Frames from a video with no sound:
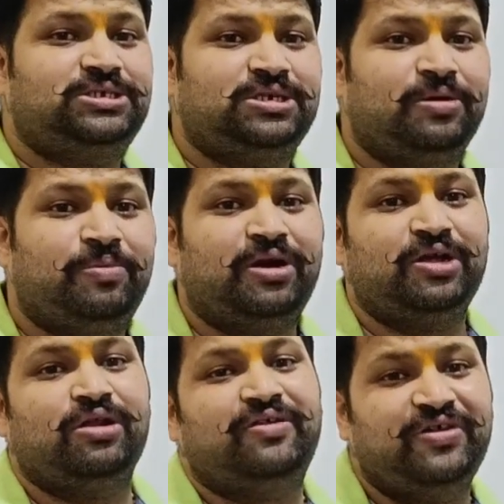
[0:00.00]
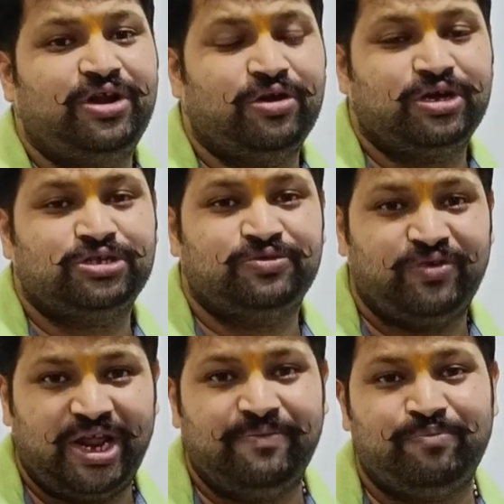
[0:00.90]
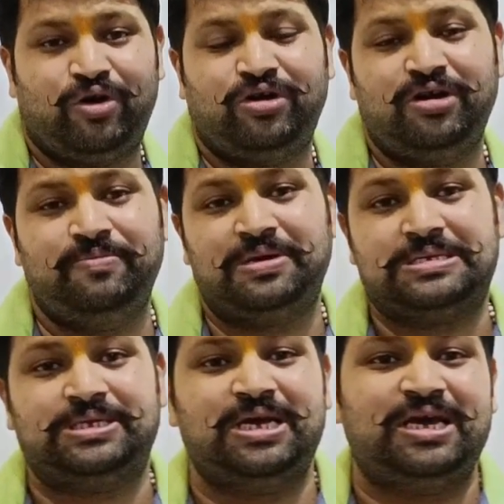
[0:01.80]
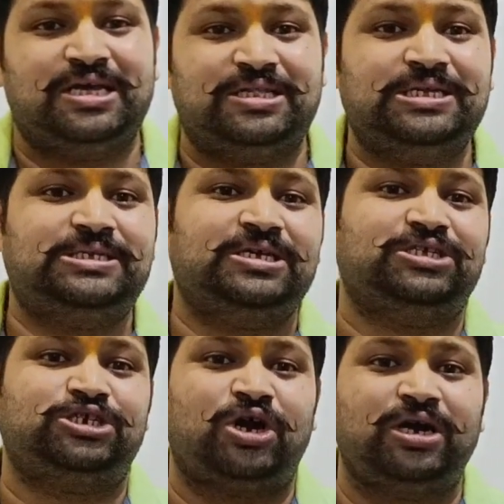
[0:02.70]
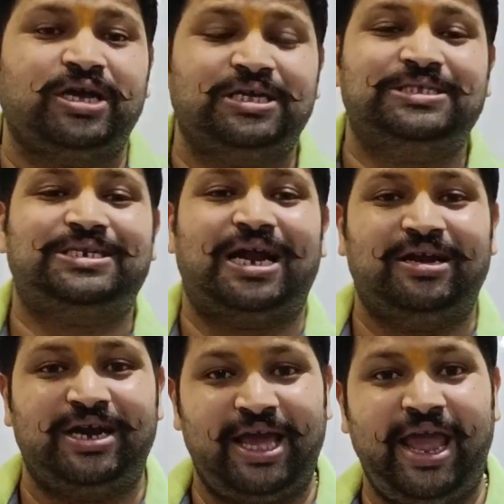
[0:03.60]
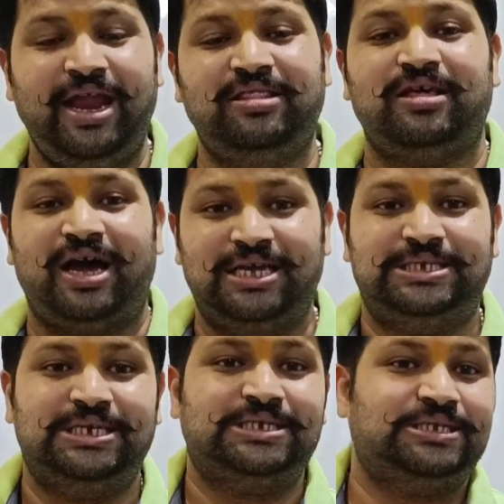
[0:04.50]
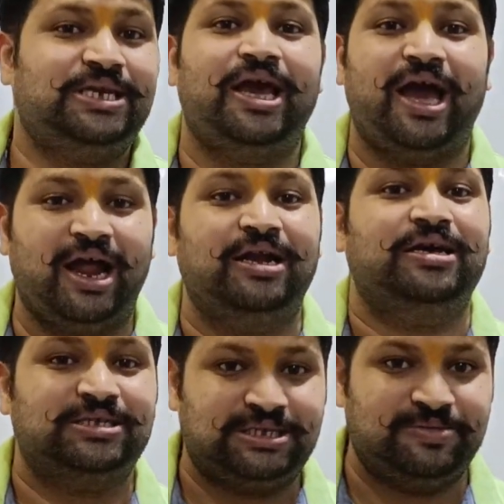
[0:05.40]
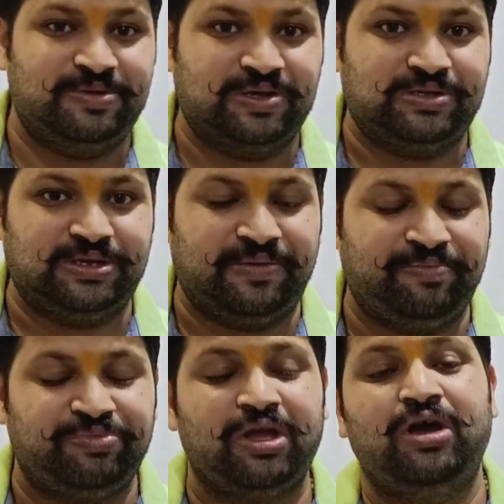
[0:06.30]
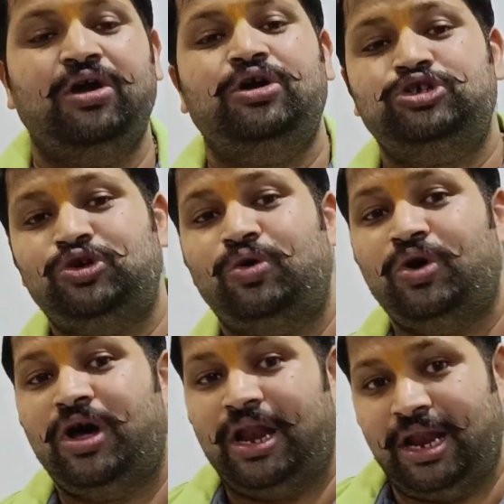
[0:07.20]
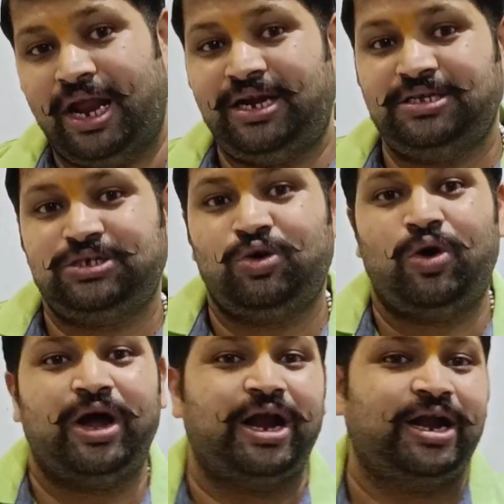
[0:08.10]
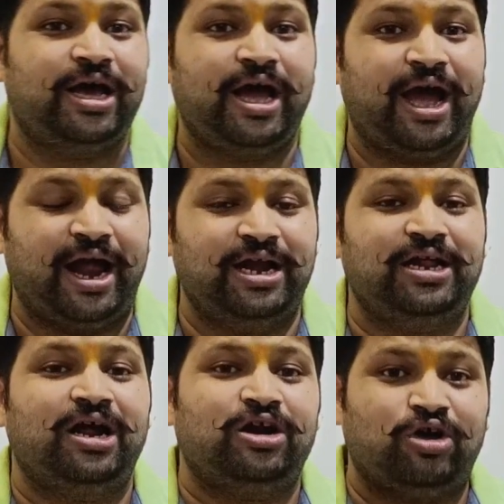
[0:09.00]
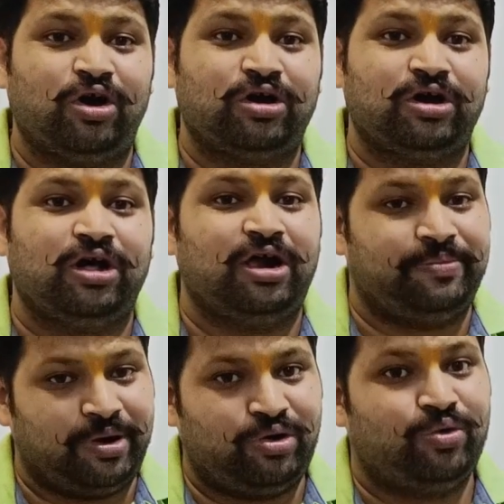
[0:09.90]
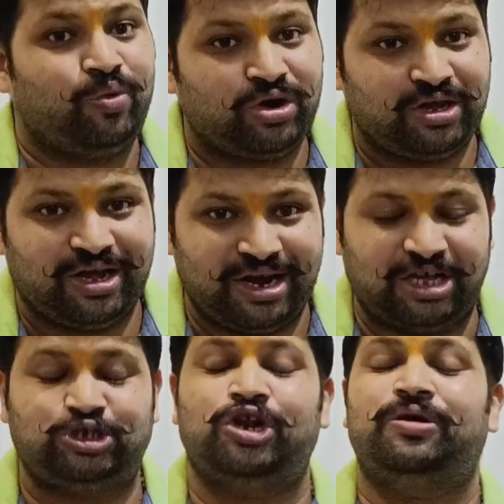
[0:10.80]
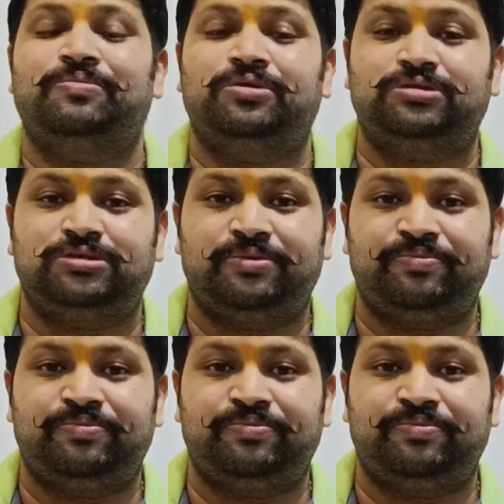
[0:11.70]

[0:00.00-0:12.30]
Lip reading: particular video is very important because this is taught in standard 8th ICSE and CBSE. So let us go ahead and talk about what rational numbers